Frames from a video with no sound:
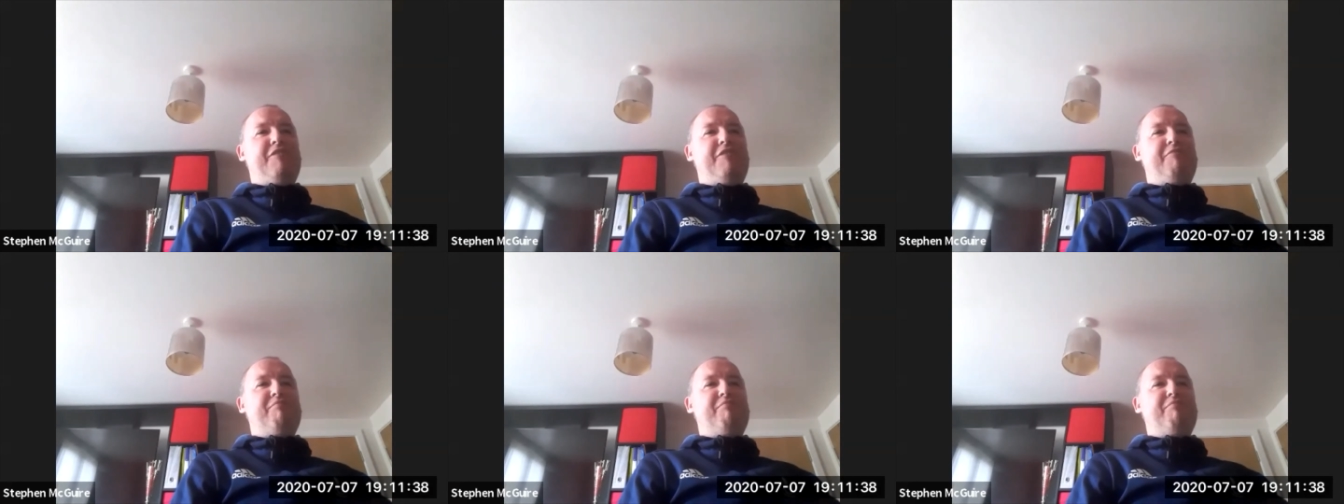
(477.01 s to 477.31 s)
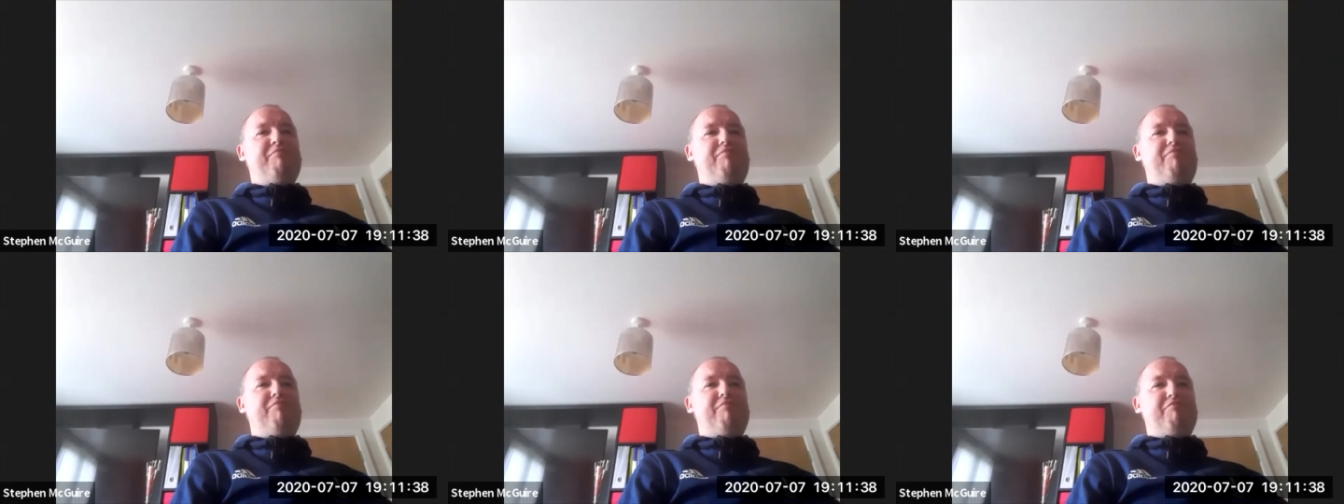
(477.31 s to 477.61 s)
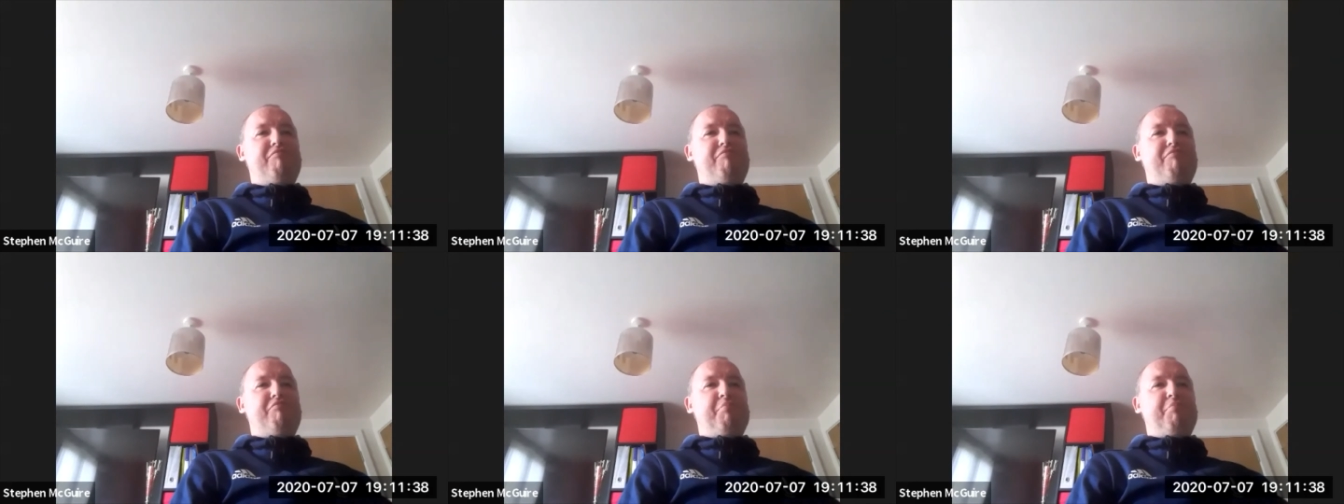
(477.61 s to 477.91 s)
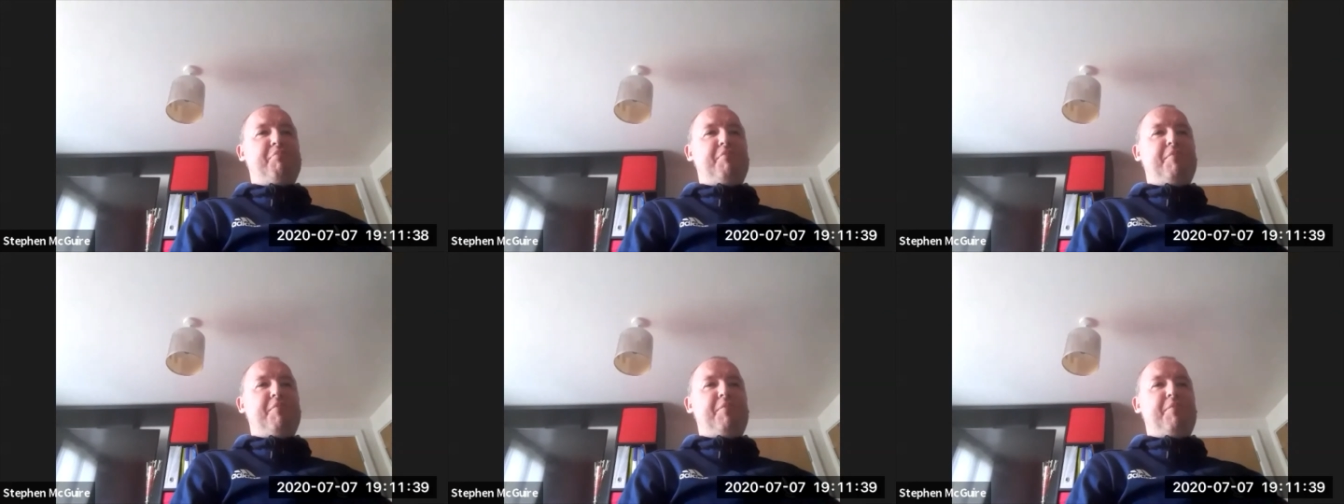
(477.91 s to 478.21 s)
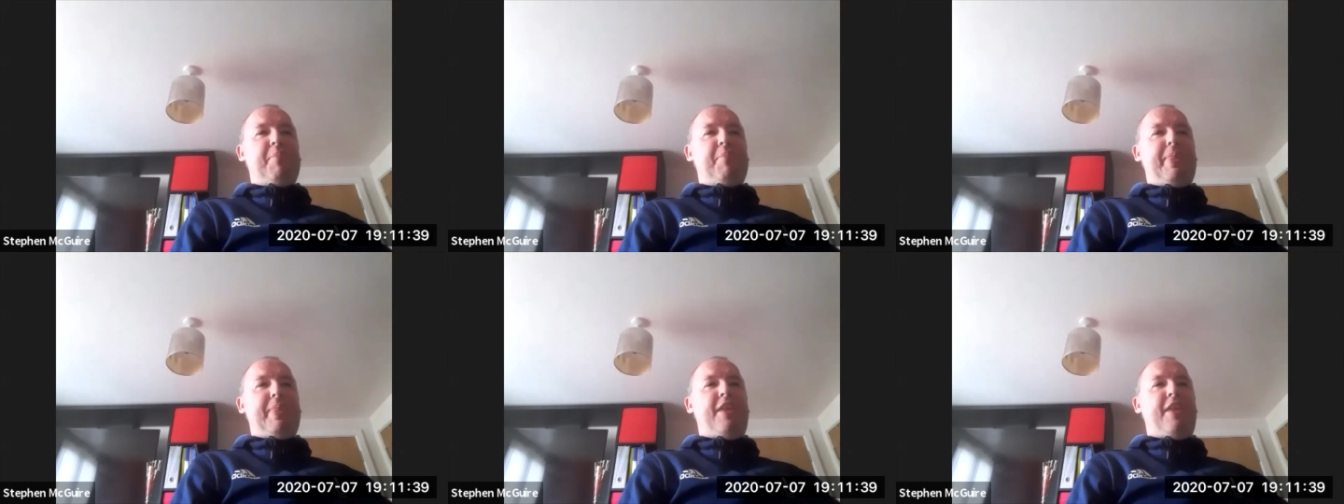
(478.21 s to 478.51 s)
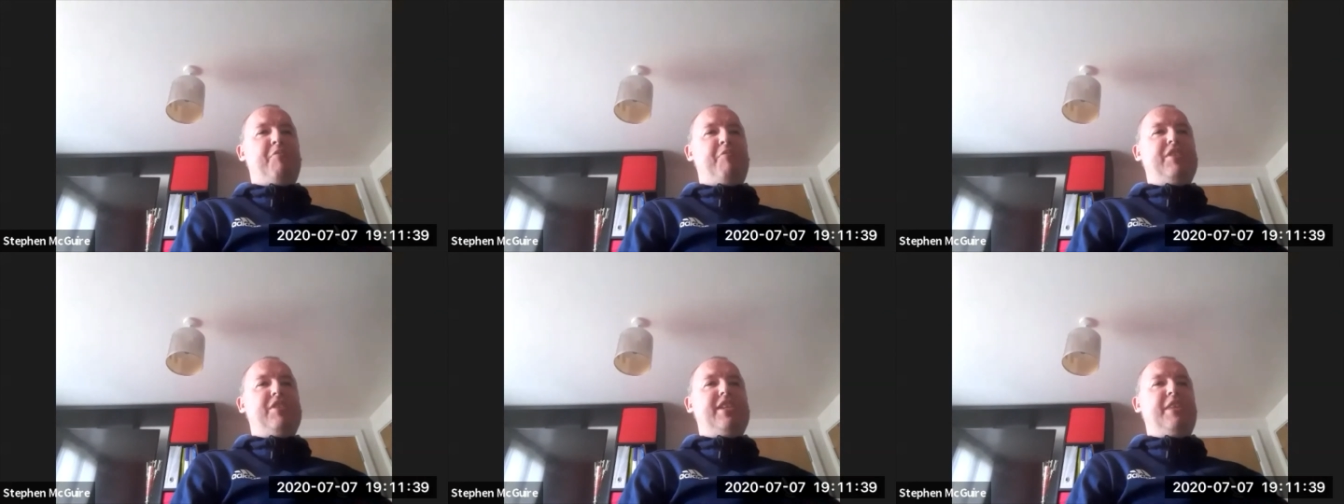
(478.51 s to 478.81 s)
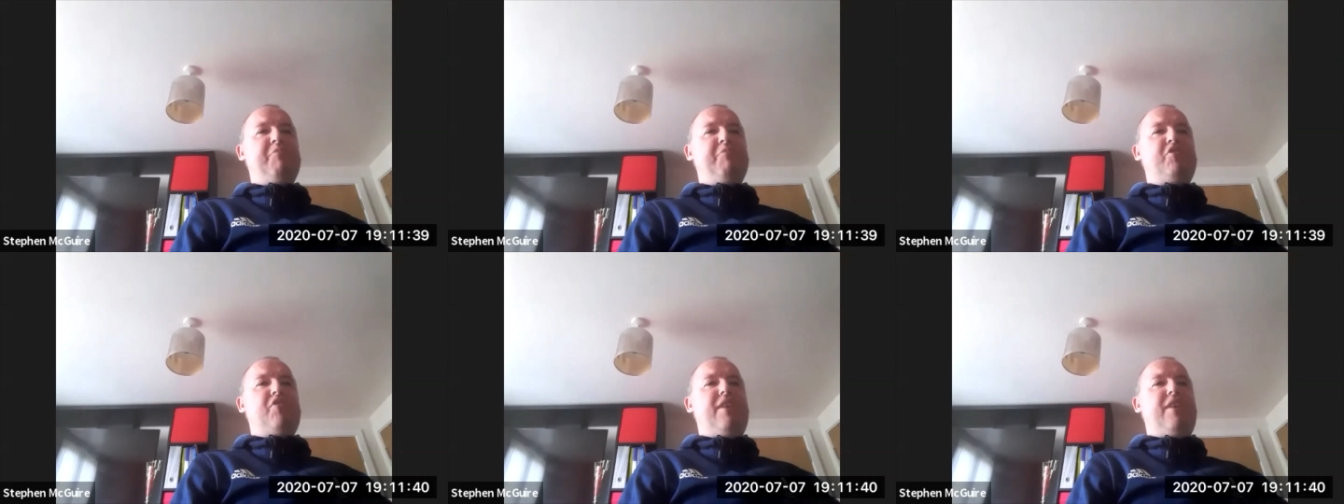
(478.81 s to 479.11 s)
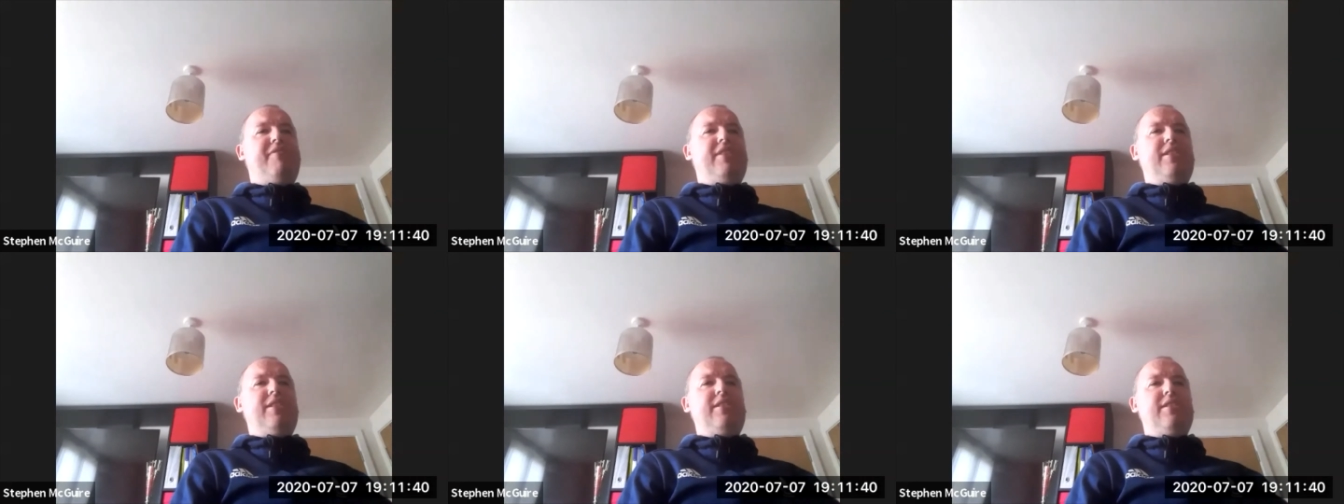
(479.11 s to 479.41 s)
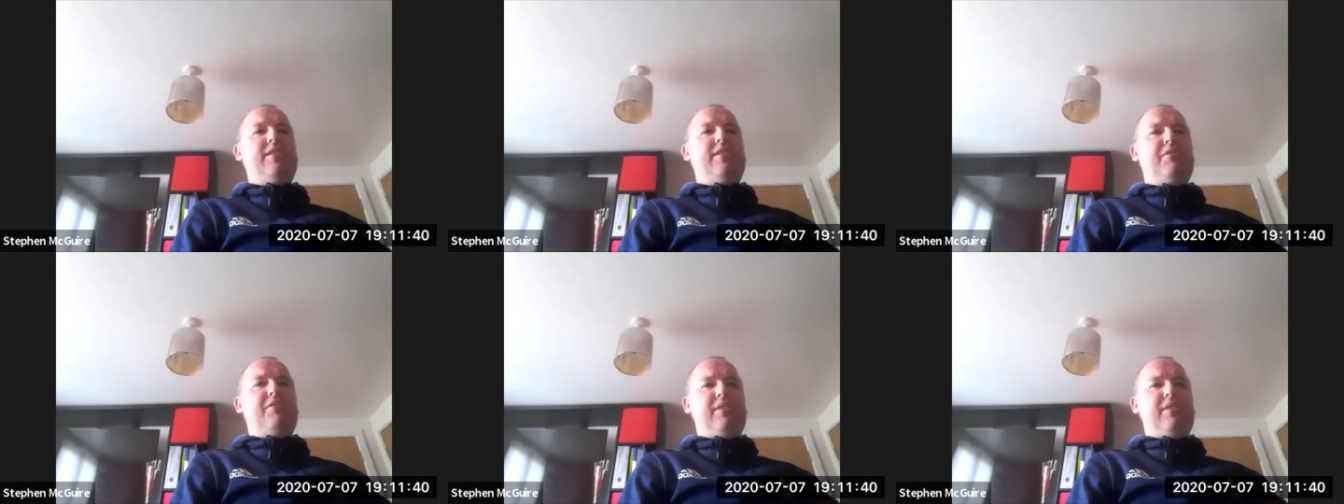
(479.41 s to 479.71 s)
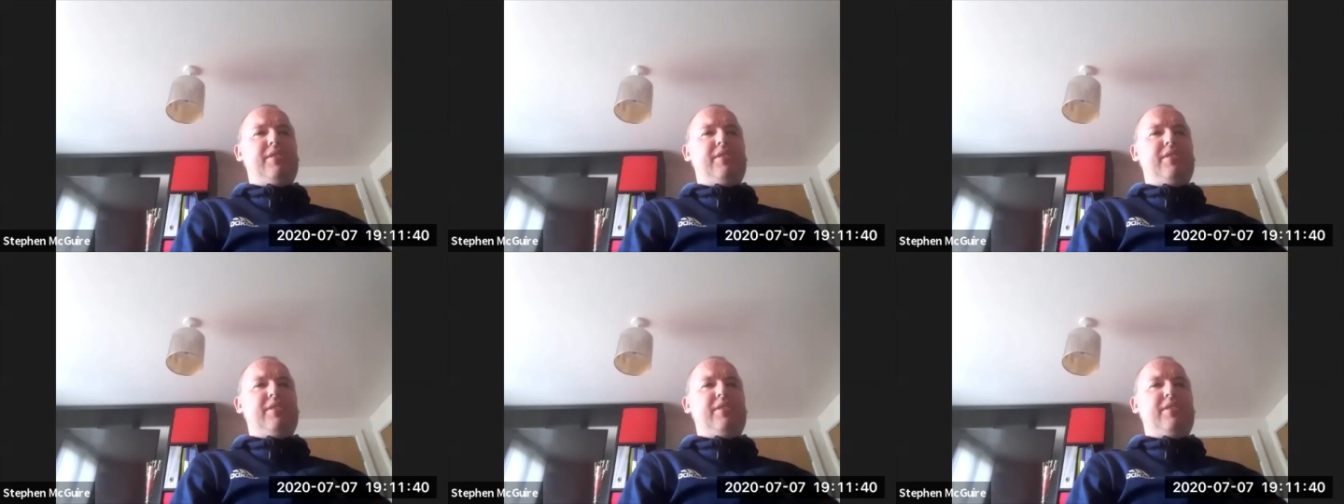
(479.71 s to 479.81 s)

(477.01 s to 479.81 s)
I would say I'm driven, you know,